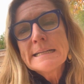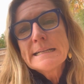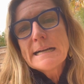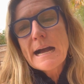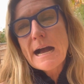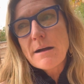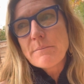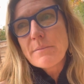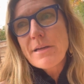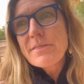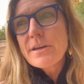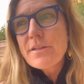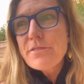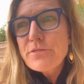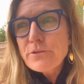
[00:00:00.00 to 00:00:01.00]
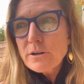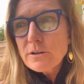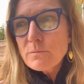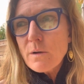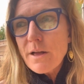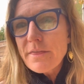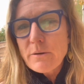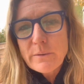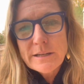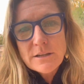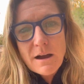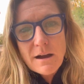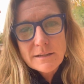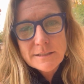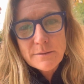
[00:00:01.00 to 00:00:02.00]
The third one that we
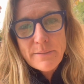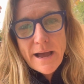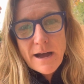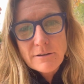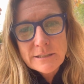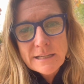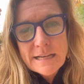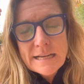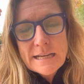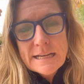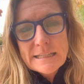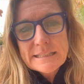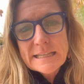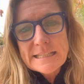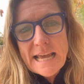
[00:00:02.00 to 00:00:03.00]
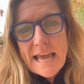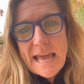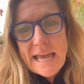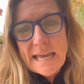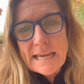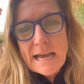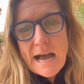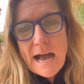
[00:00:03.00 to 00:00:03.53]
talked about today